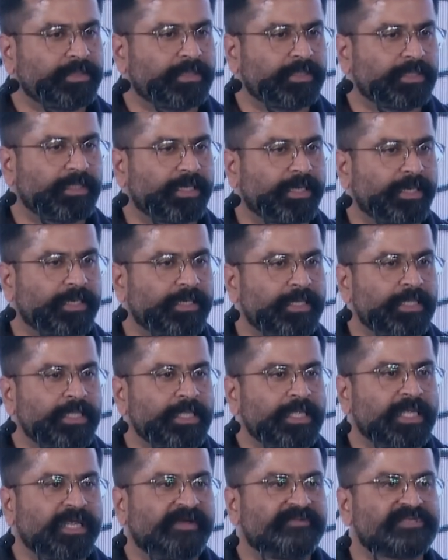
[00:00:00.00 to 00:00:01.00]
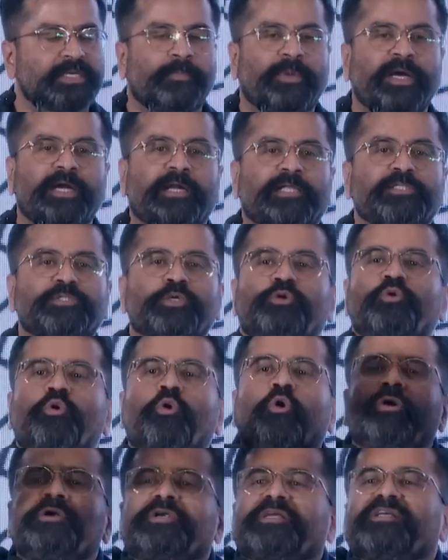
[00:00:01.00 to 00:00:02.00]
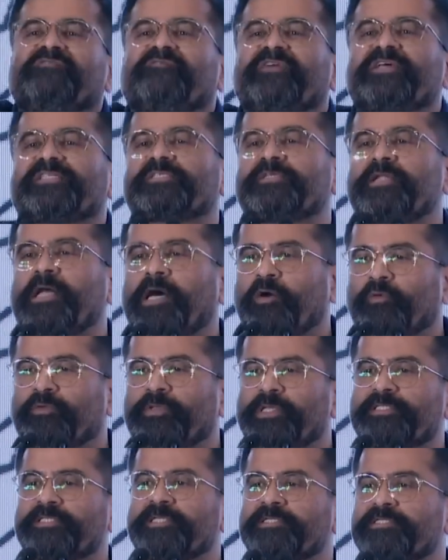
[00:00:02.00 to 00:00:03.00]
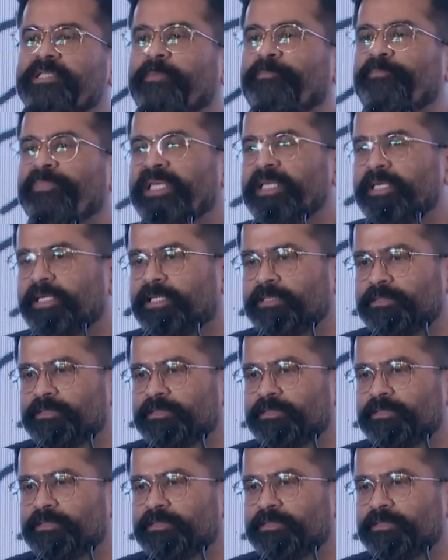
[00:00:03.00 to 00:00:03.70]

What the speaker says: Correct? If somebody tells you, don't invest now, this is the peak.